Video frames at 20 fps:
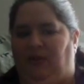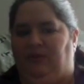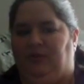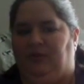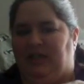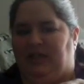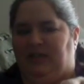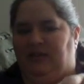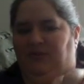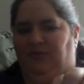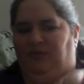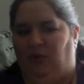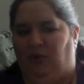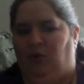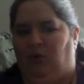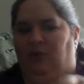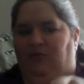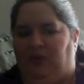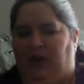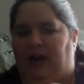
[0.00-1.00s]
Season
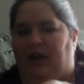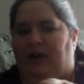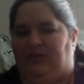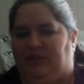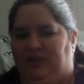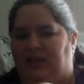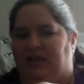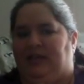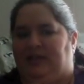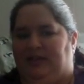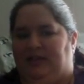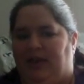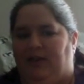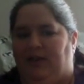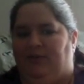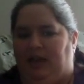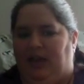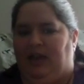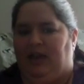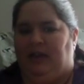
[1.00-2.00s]
4, 5, 6,
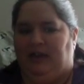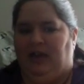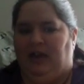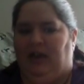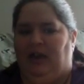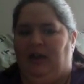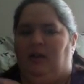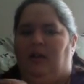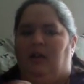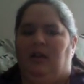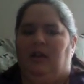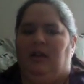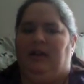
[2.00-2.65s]
7, 8, 9.